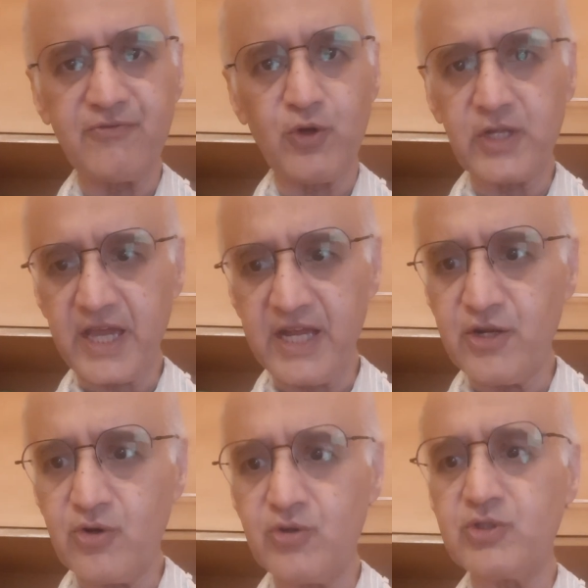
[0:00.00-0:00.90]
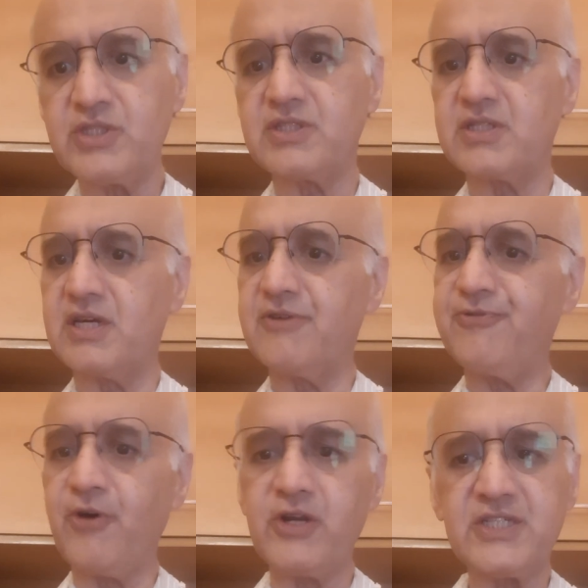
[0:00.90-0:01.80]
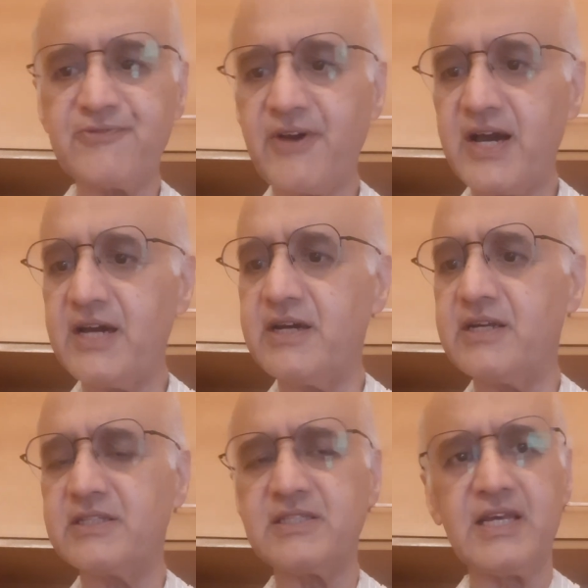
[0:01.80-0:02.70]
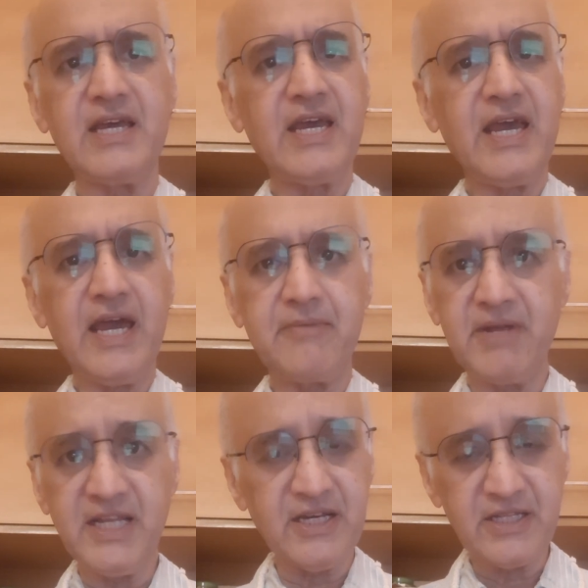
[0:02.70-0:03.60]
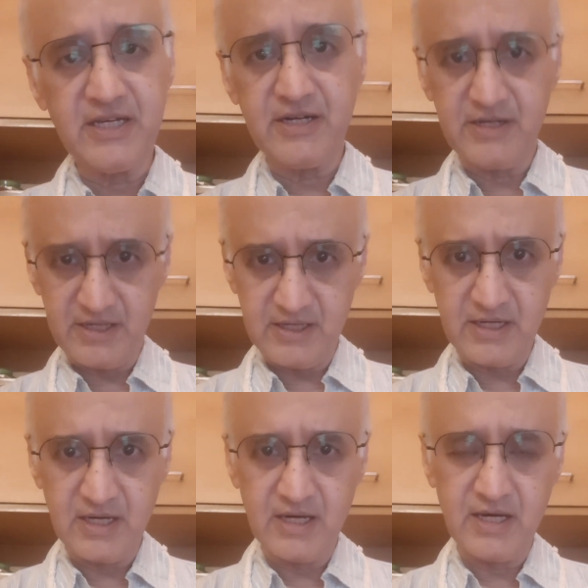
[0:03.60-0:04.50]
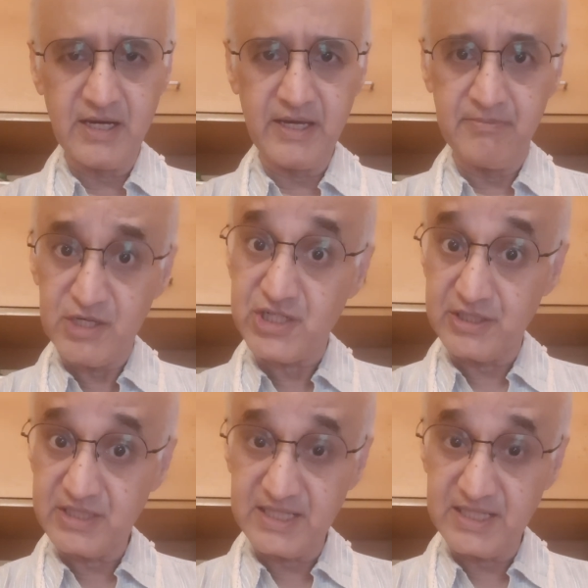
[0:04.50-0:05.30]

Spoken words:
volcanoes, forest fires, and many other emissions